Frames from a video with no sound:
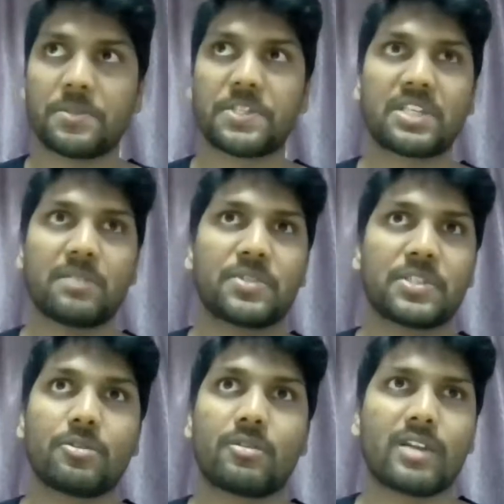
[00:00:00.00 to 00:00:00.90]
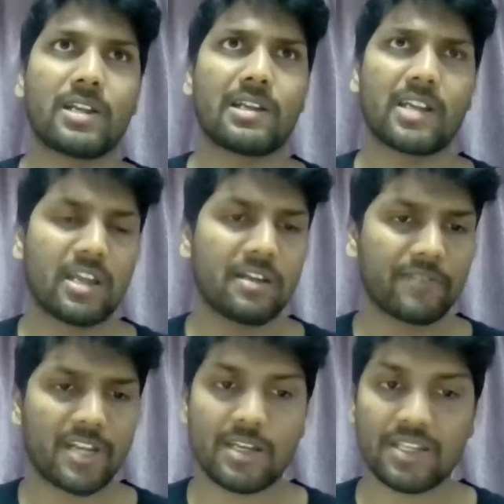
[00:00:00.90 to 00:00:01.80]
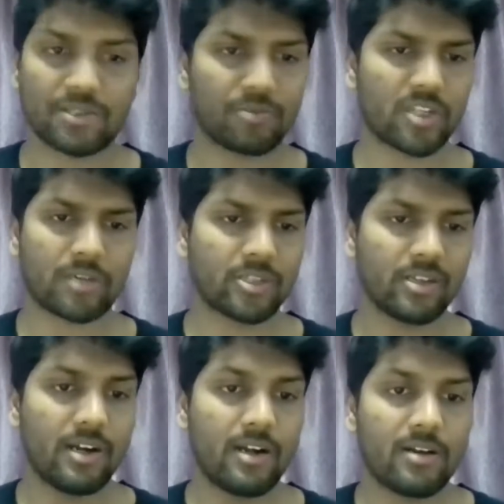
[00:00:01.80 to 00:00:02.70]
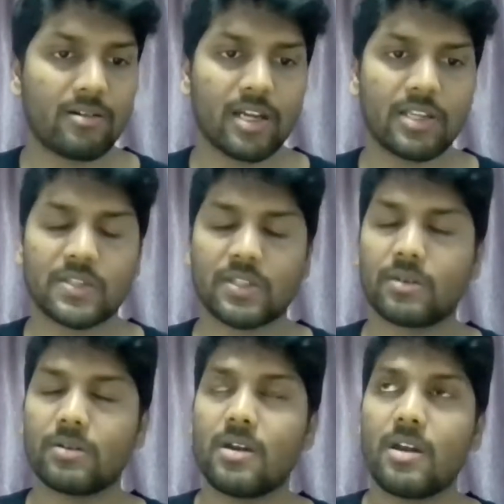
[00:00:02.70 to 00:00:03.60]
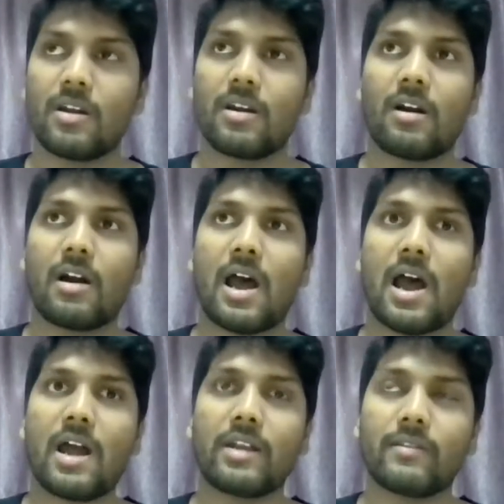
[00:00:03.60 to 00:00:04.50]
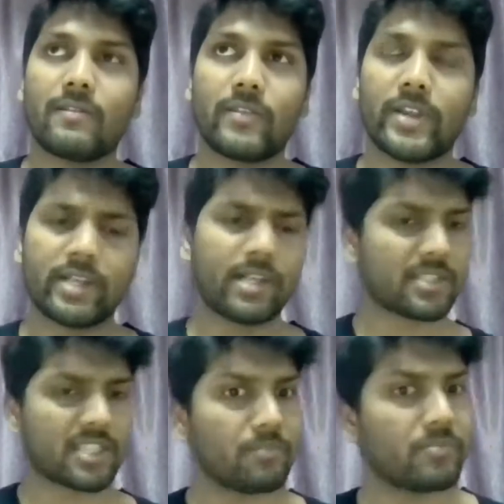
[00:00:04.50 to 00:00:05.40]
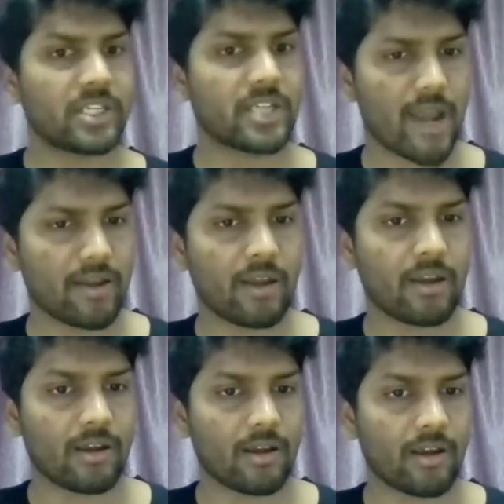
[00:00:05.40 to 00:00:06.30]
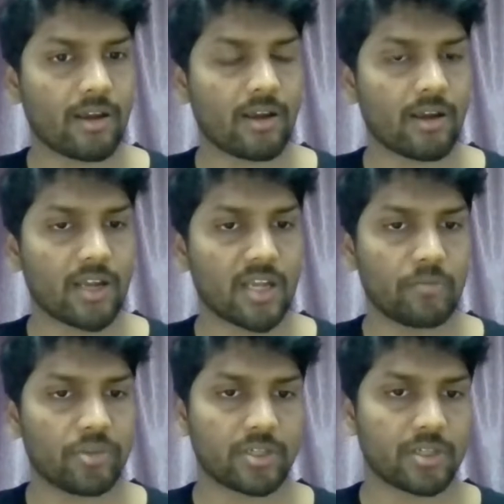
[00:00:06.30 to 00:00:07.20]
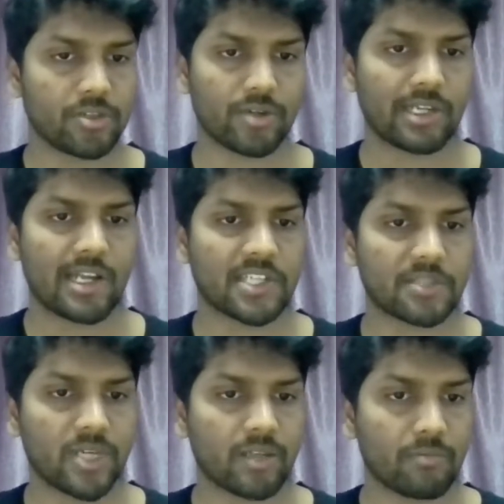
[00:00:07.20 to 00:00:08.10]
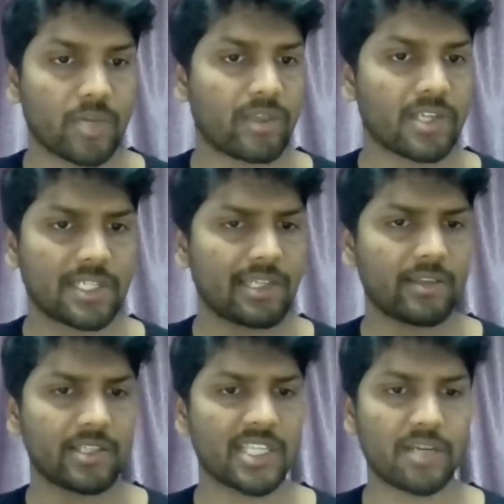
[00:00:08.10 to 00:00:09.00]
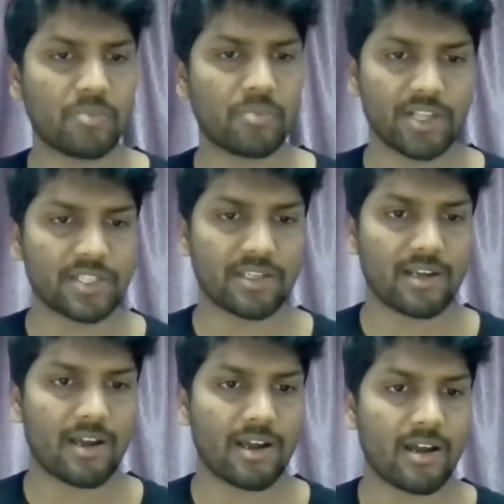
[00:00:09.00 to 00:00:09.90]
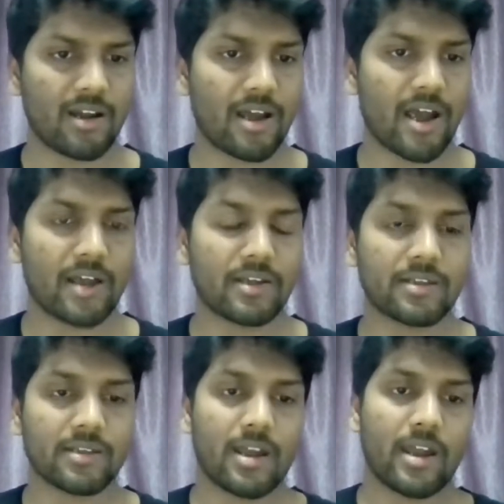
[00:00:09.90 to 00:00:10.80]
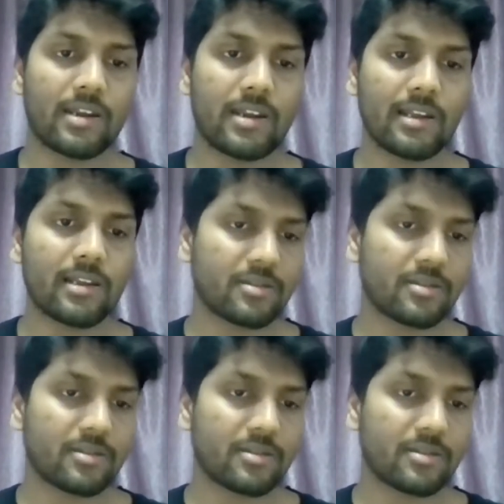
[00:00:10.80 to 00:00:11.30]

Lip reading: steps to create like NFTs or whatever, right? So, and they didn't submit any input during last month, but they still get the same points. And a guild